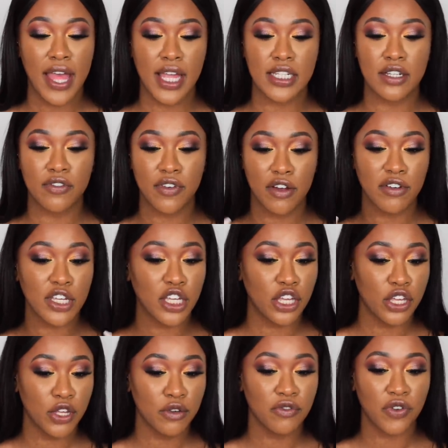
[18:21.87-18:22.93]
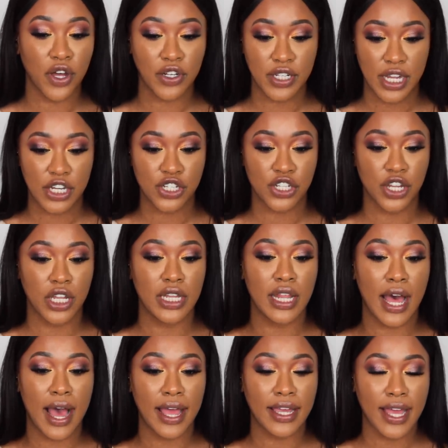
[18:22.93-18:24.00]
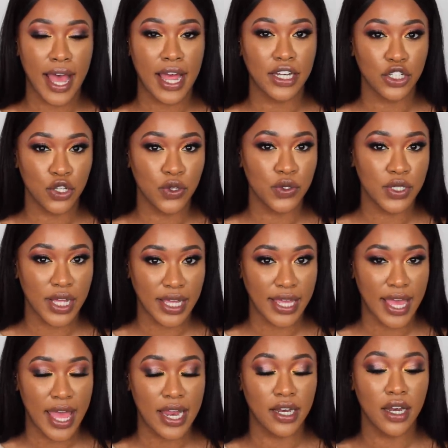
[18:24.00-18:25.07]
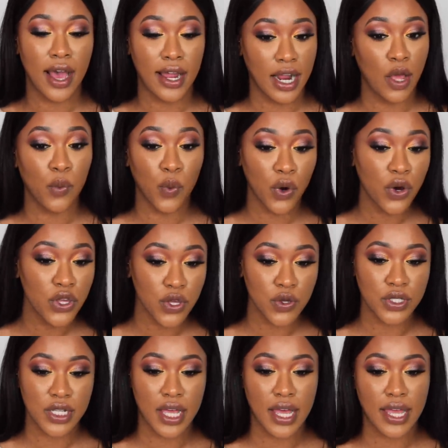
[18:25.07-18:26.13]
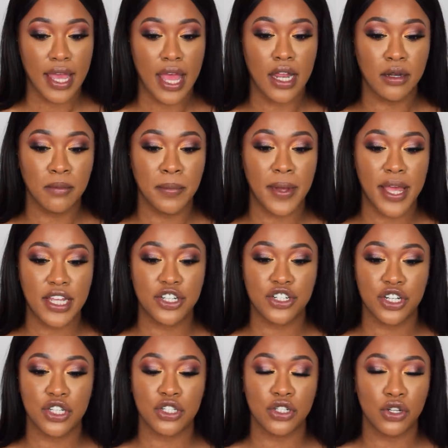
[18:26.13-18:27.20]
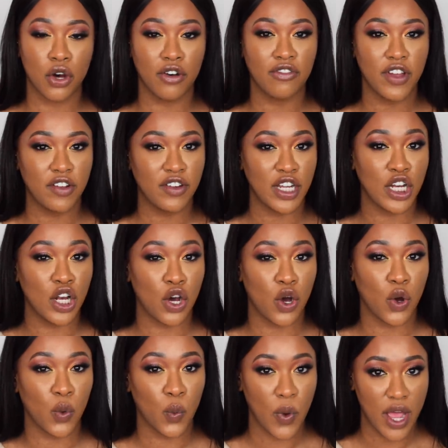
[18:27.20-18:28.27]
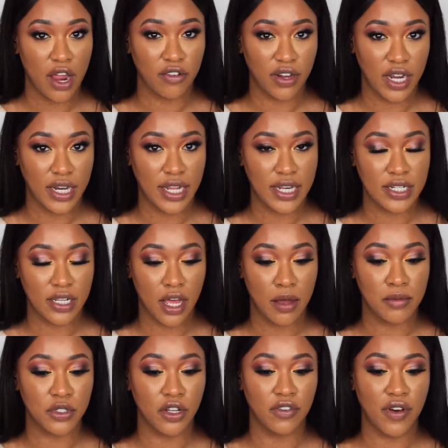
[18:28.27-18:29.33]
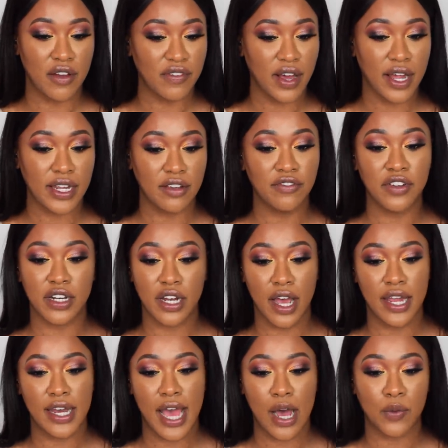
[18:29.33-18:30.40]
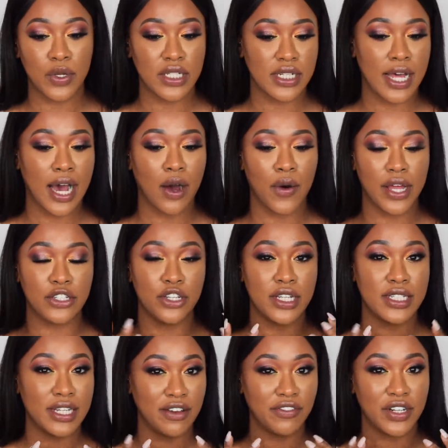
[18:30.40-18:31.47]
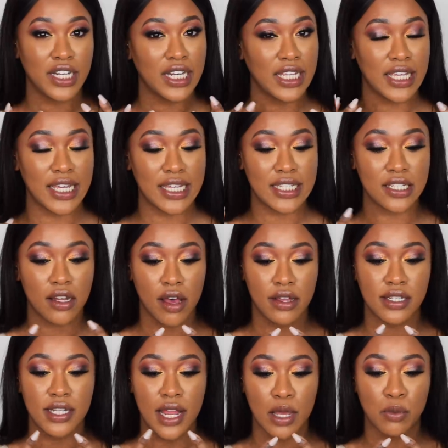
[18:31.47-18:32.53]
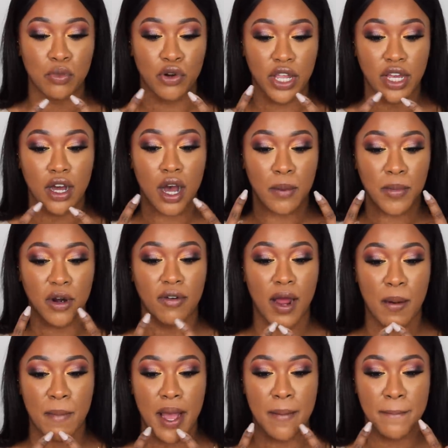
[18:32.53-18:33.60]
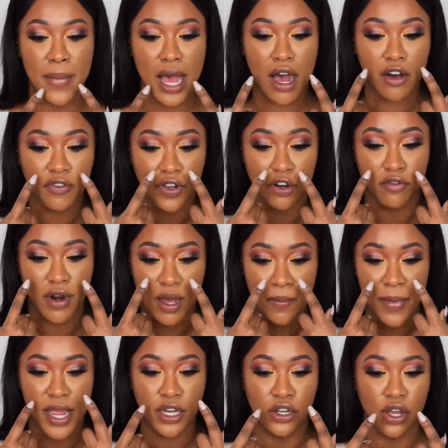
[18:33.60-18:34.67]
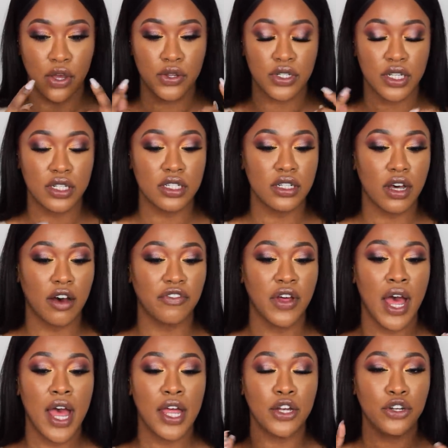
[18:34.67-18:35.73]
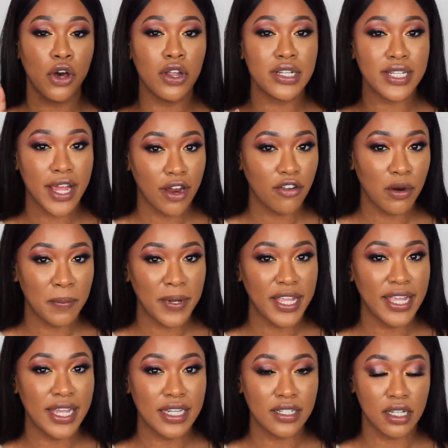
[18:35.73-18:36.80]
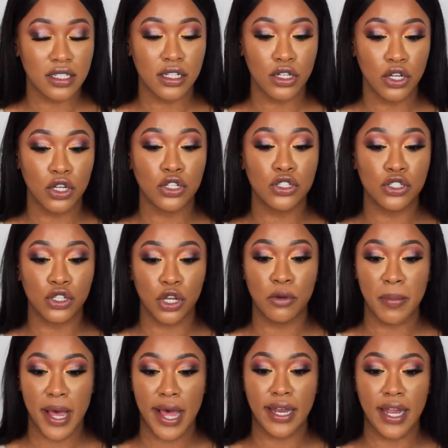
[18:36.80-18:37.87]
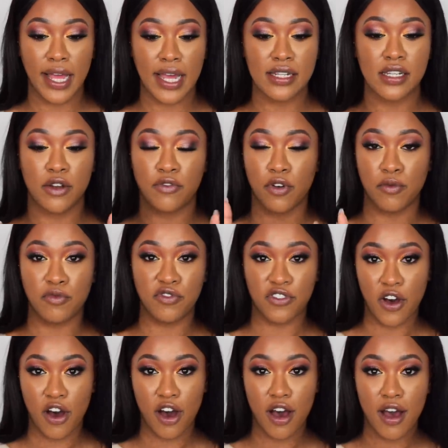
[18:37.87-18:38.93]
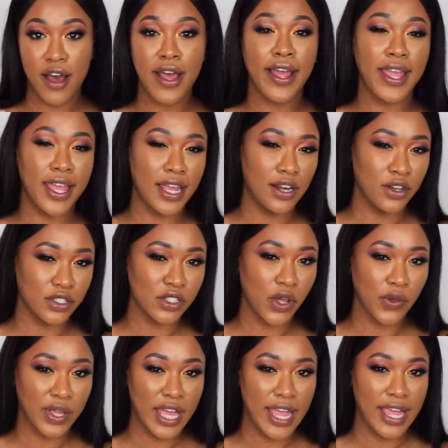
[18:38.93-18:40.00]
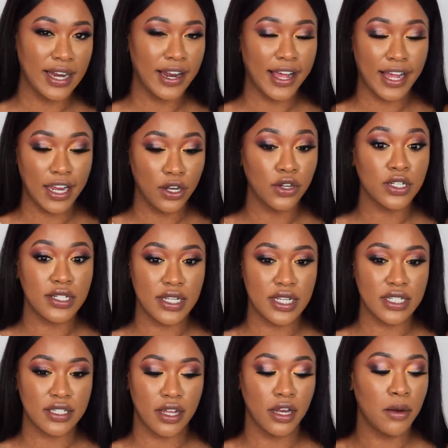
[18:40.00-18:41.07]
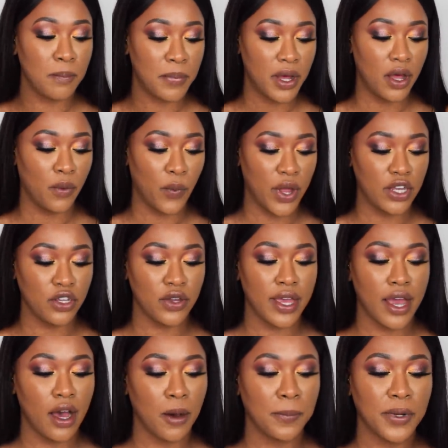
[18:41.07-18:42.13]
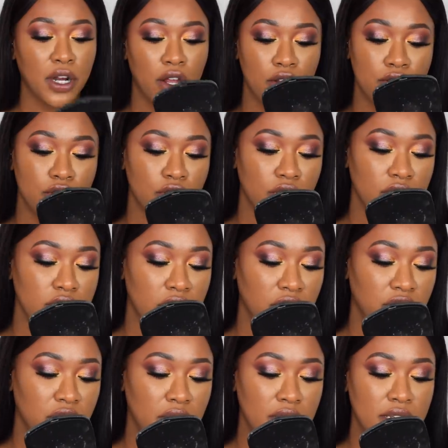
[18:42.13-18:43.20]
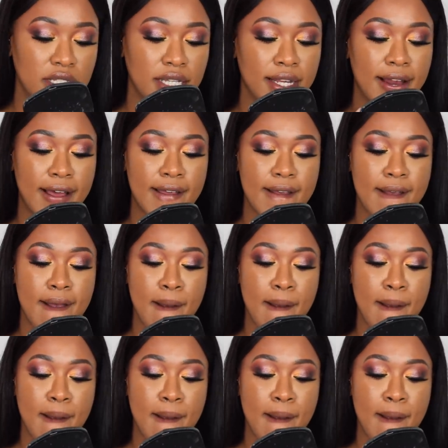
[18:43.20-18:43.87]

It's a very cute foundation that I can use again and I will use it again, but it's just not very long wearing in terms of I've had it for 9 hours now and it definitely is starting to like break up around my mouth and around my nose and stuff. Not terribly, it doesn't look so bad. Like I said, from far it looks okay, like I look decent, but when you get up close you can definitely see like